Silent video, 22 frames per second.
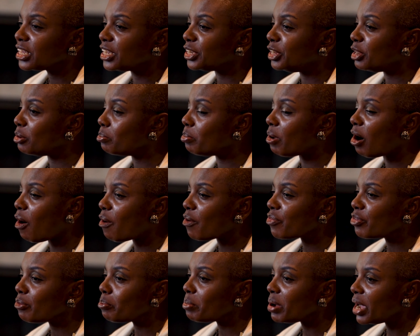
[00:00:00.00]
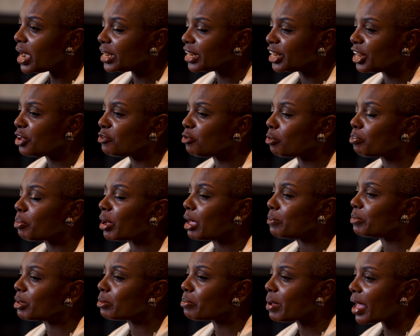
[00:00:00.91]
could he borrow the money and he would
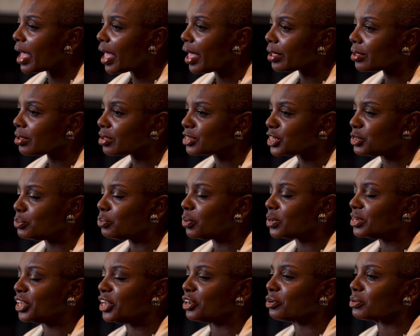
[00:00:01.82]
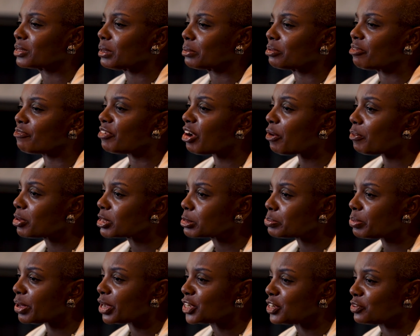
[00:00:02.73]
pay me back because he wanted to get her something very
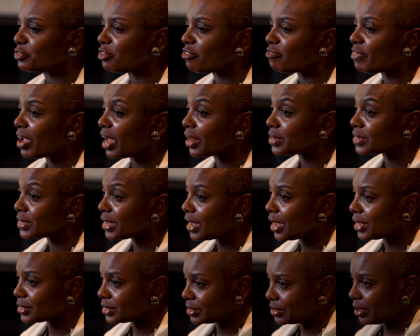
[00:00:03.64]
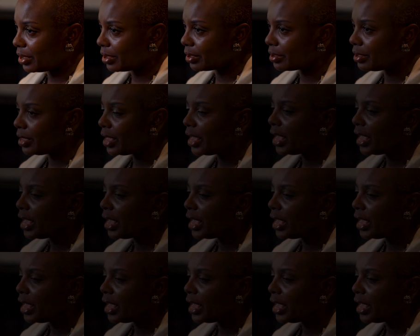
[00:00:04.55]
special for Valentine's Day.